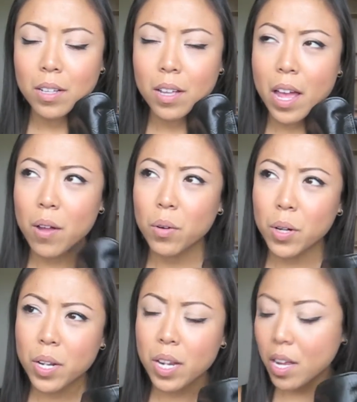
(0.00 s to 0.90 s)
I
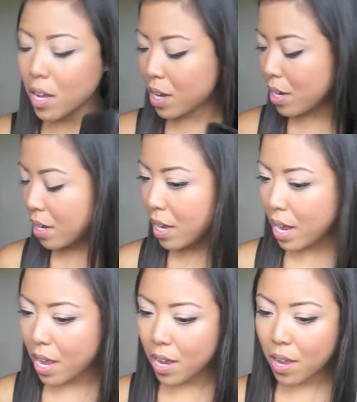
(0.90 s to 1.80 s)
ordered on,
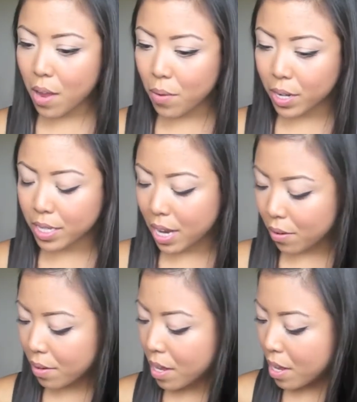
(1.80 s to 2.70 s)
I wrote it
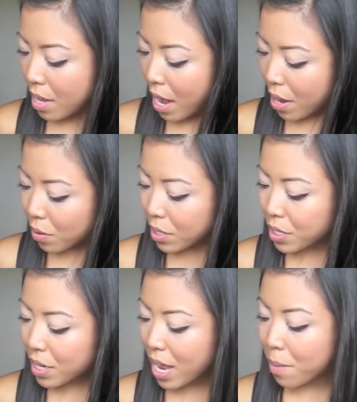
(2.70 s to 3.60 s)
down. I
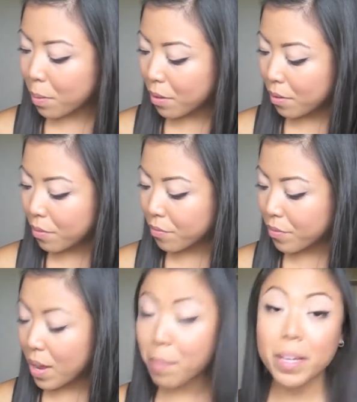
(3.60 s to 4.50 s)

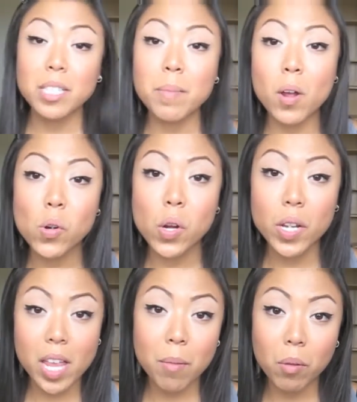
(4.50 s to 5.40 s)
placed my order
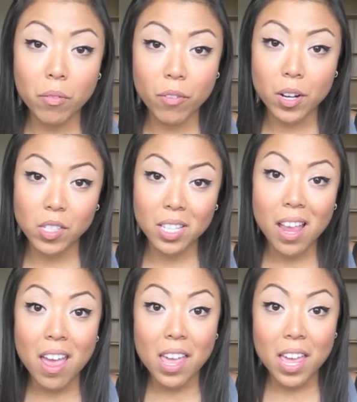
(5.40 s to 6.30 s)
on April 1st,
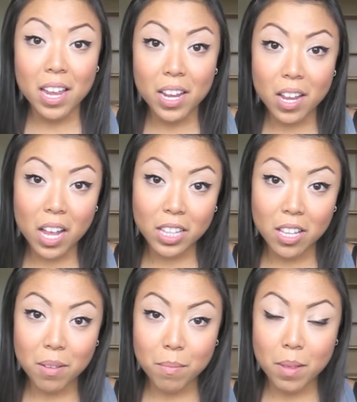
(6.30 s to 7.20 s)
and I got
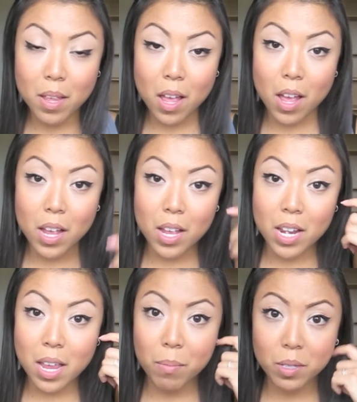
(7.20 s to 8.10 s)
them
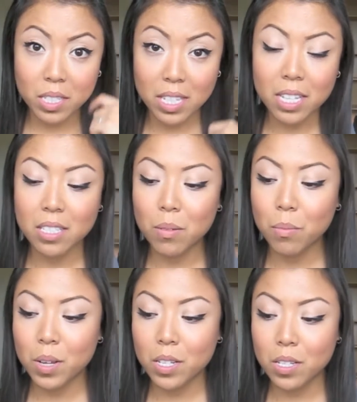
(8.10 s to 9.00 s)
on April 6th,
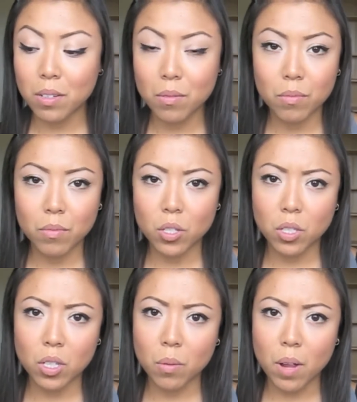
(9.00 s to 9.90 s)
which
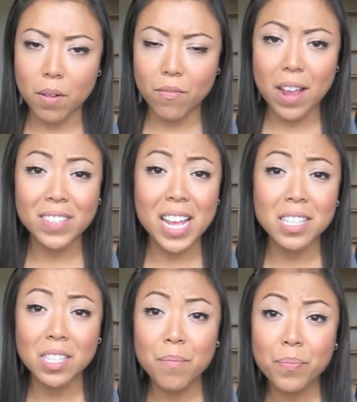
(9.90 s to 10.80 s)
just took, 5 days?